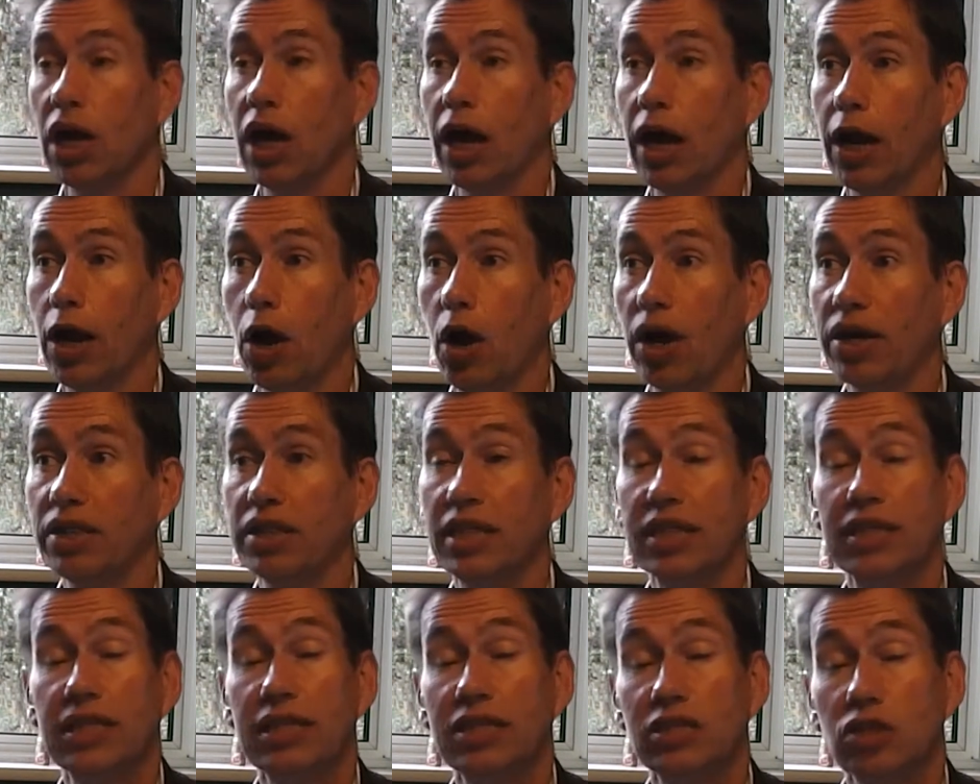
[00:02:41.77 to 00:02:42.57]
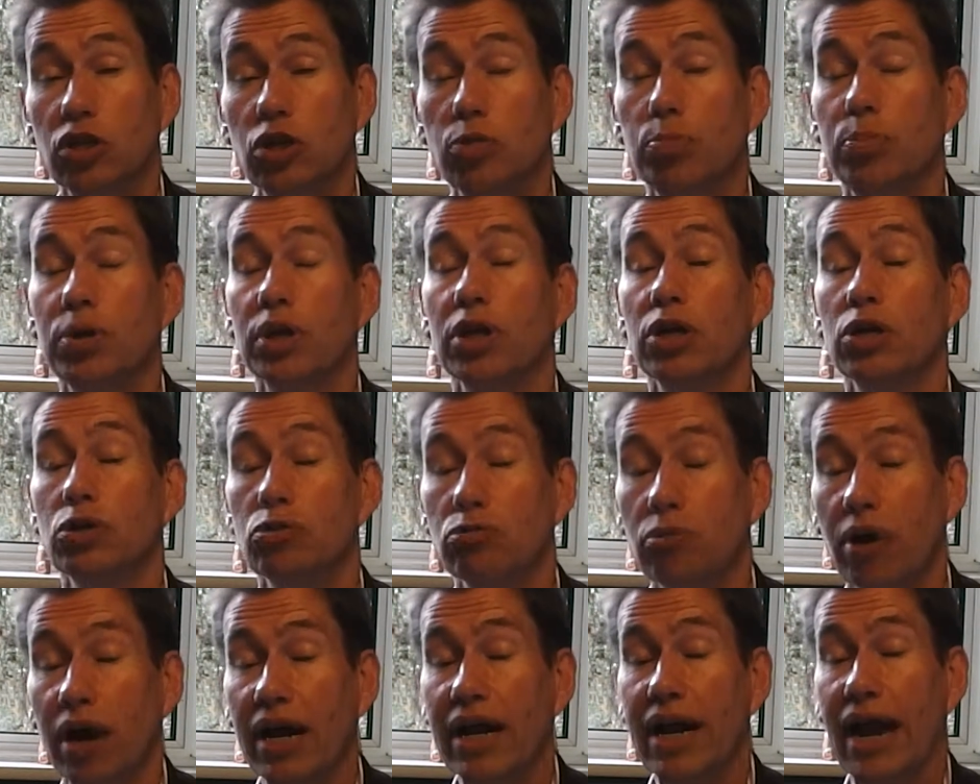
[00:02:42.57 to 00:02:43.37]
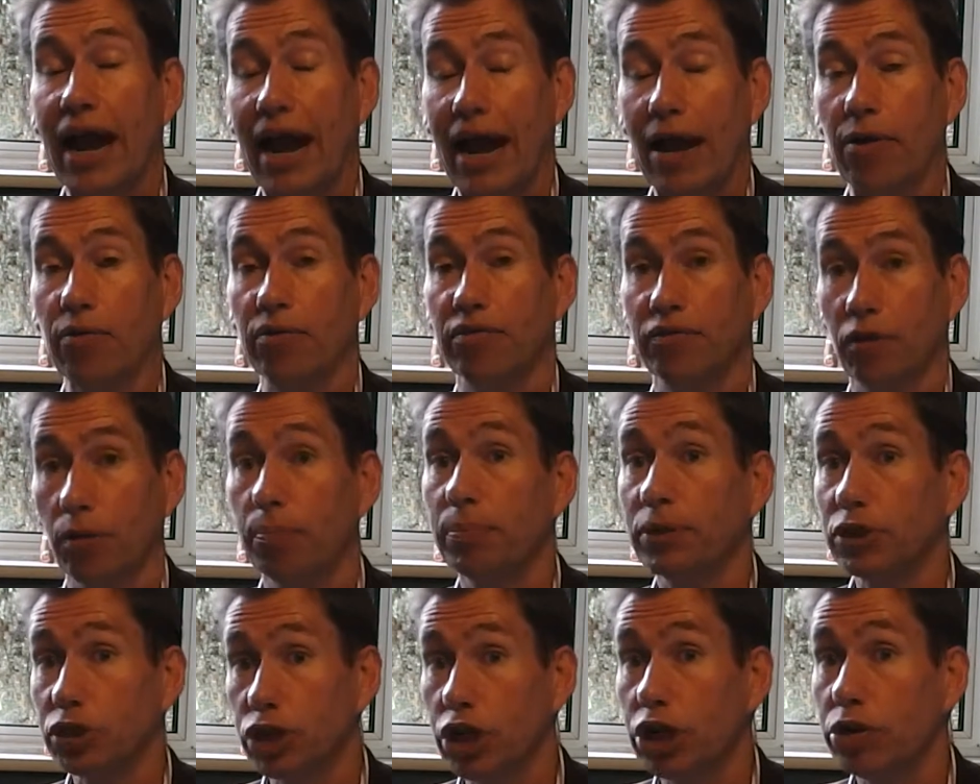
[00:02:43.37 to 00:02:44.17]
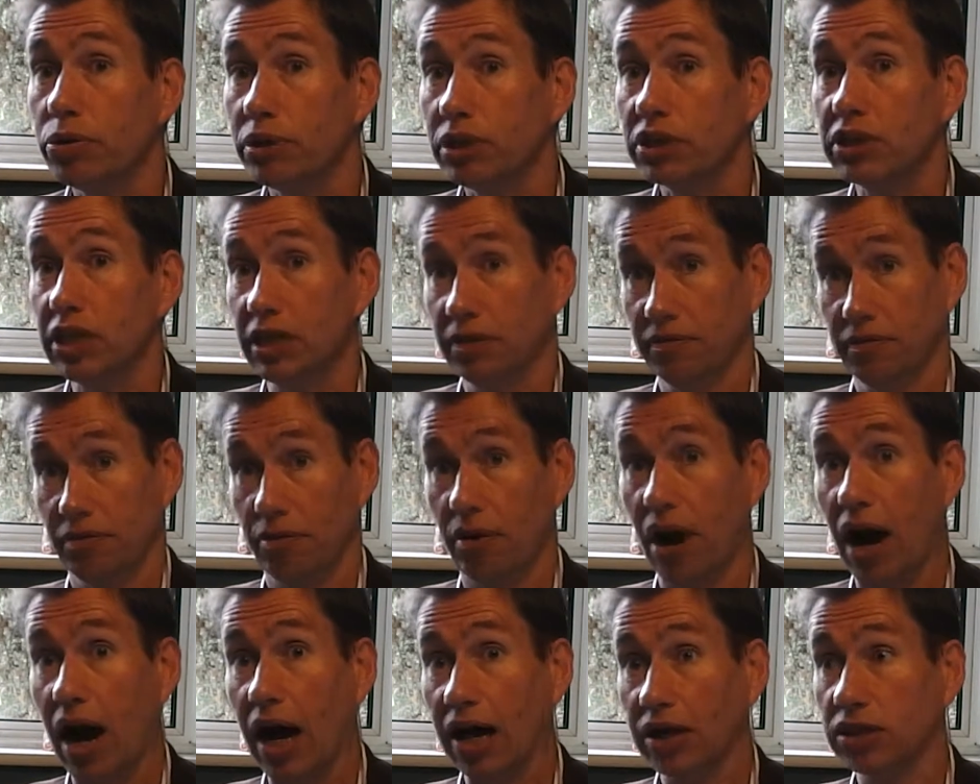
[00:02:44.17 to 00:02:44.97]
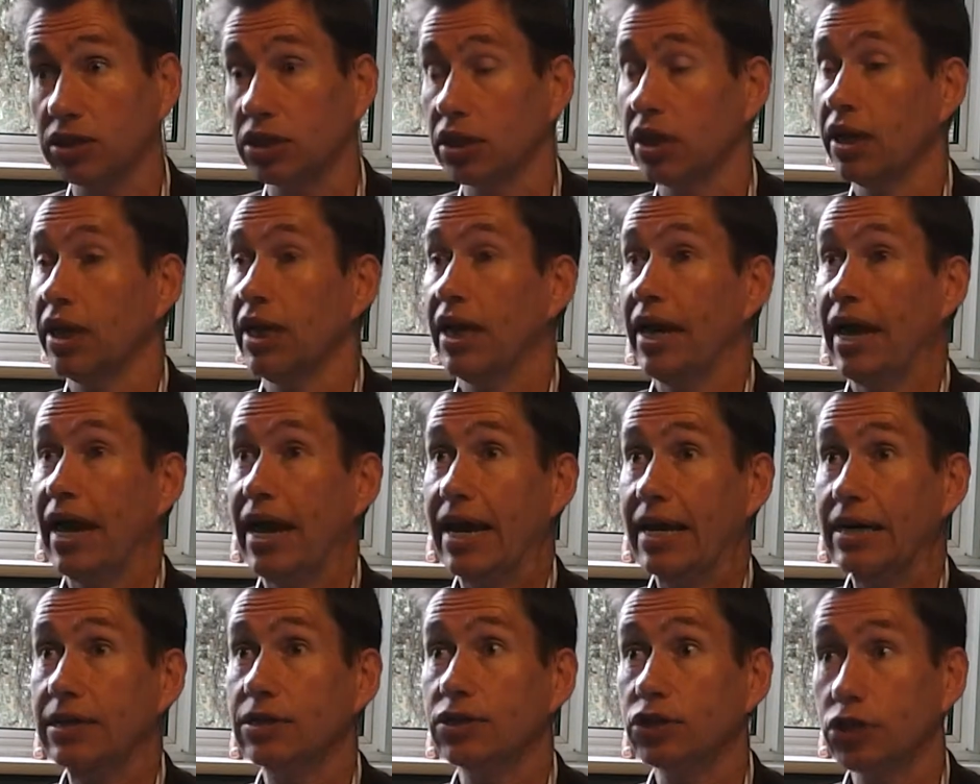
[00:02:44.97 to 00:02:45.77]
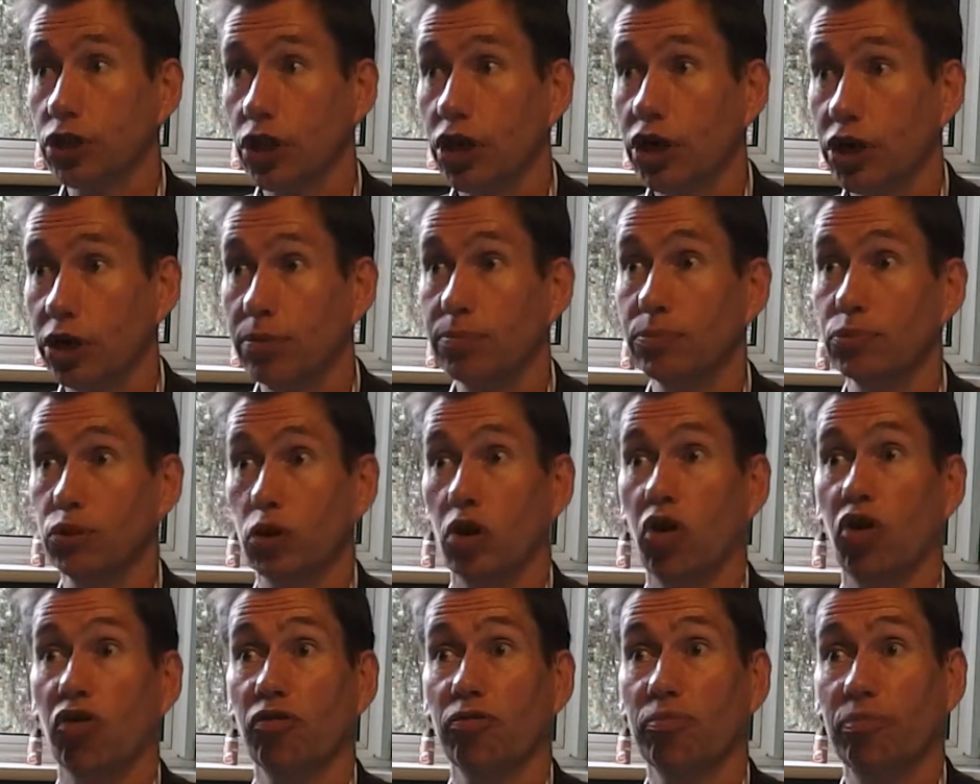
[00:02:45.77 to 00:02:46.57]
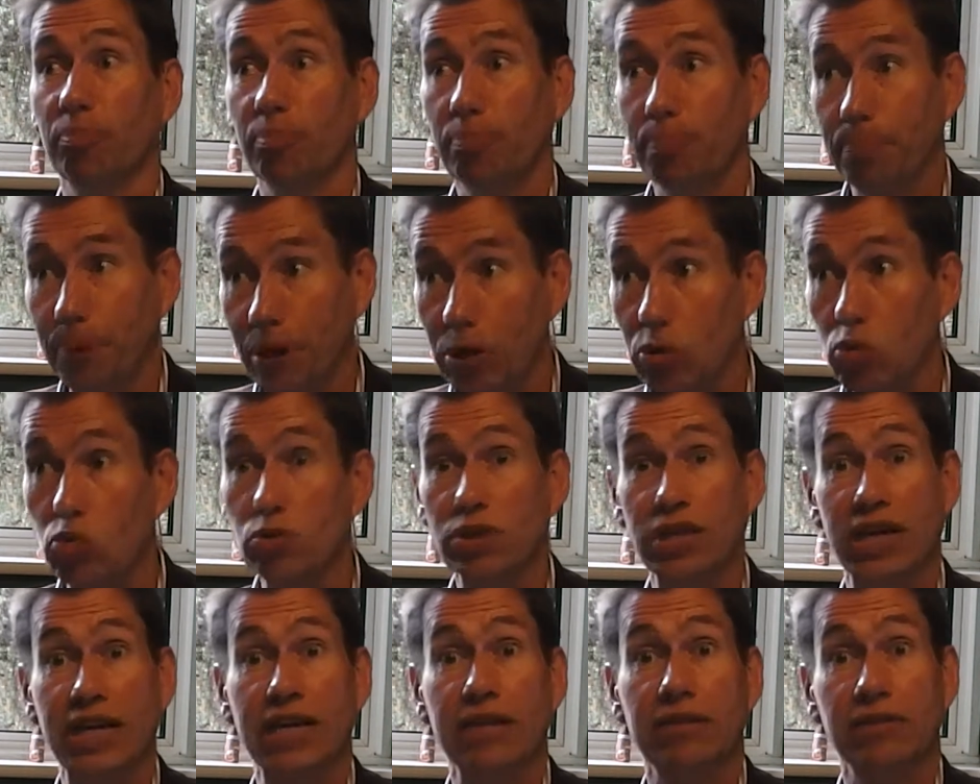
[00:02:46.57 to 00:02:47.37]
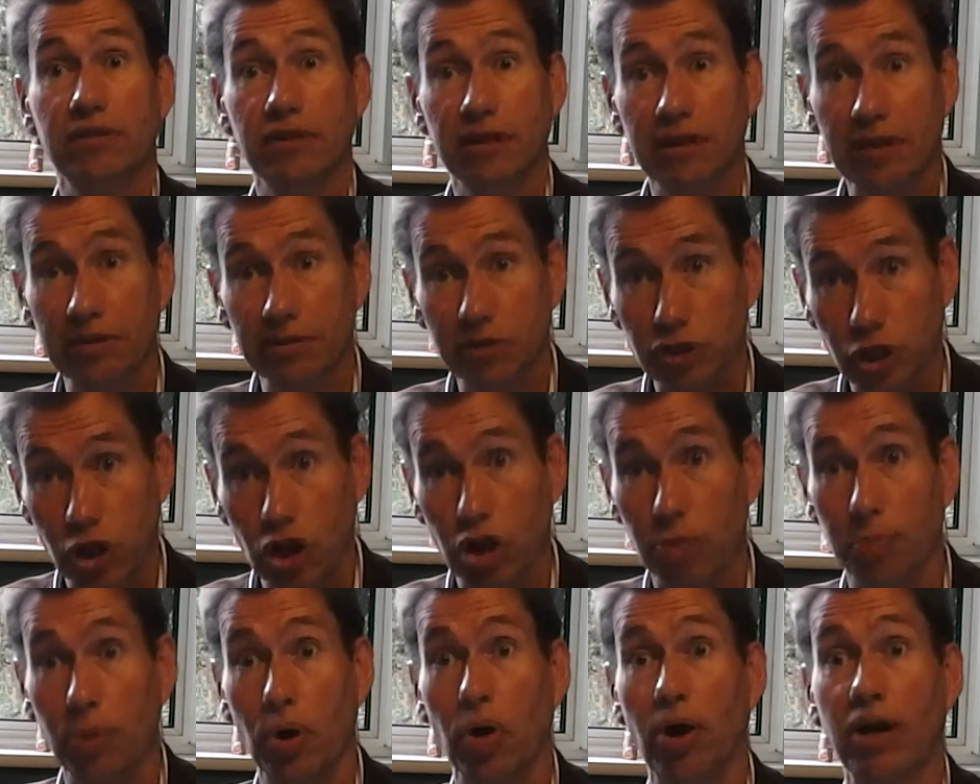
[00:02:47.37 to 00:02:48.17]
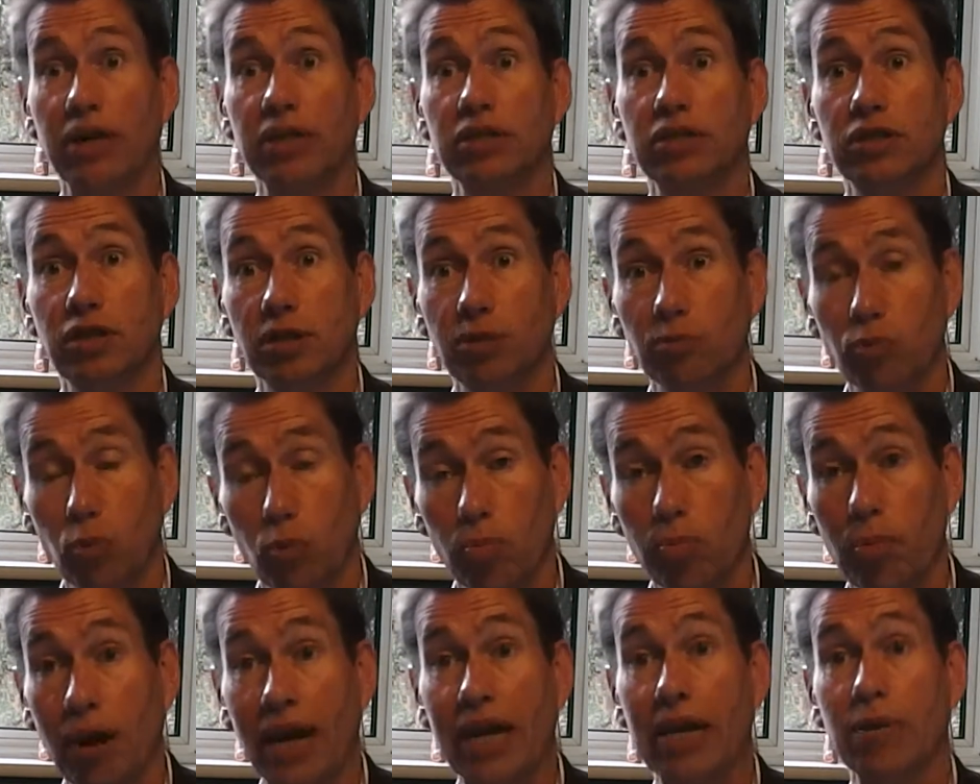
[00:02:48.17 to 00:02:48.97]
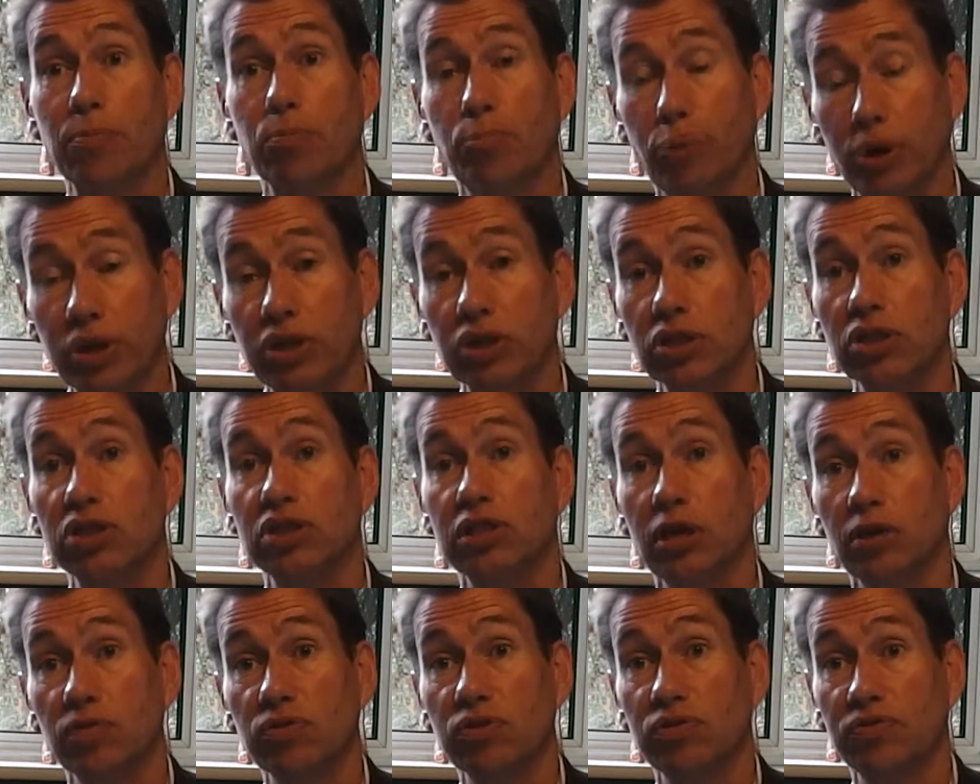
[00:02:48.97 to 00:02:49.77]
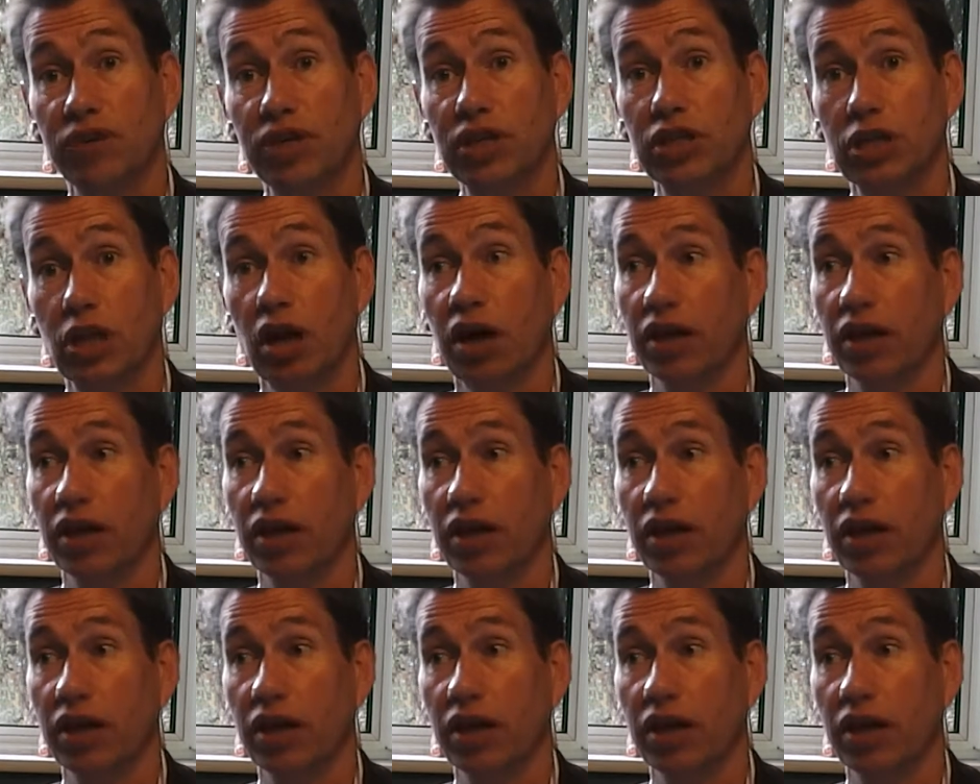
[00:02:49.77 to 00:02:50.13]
And I think this could be a great area of opportunity for us in terms of building the turbines that will make Britain self-sufficient.